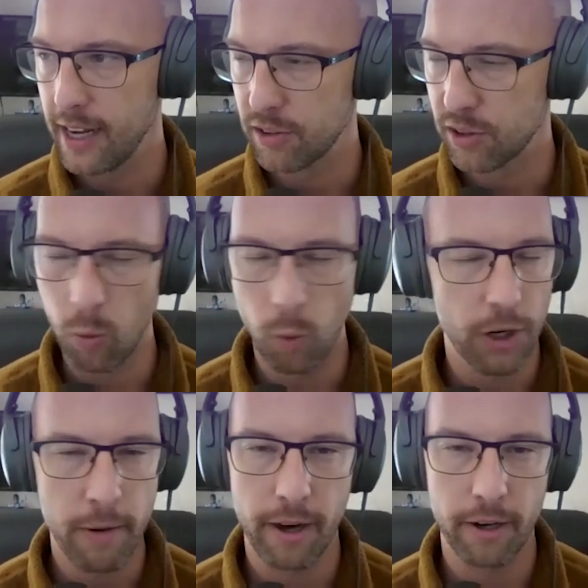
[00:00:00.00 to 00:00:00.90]
so
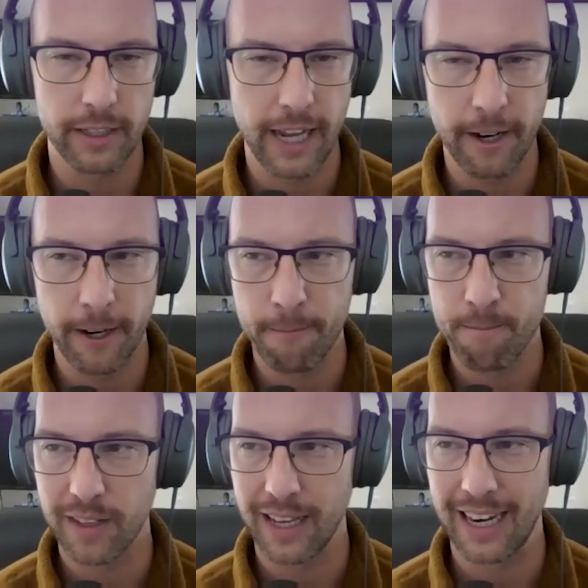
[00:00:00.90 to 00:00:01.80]
worry about it later.
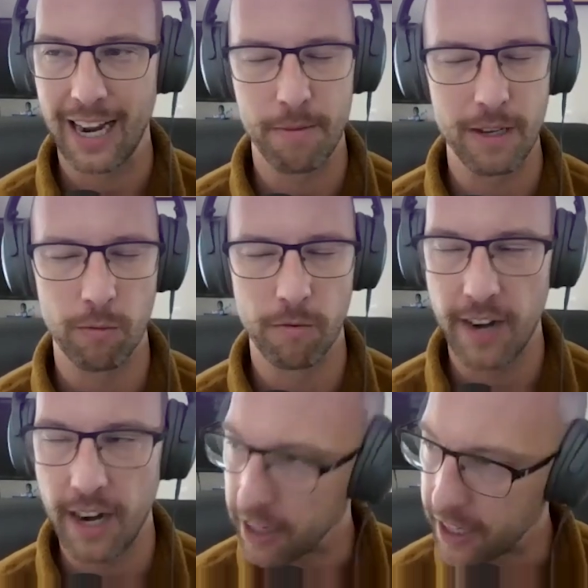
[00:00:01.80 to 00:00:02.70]
And I'd be
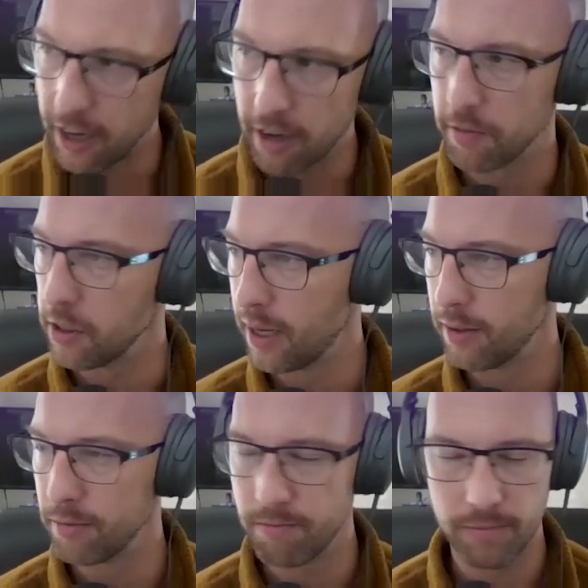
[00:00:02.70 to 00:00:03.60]
very careful about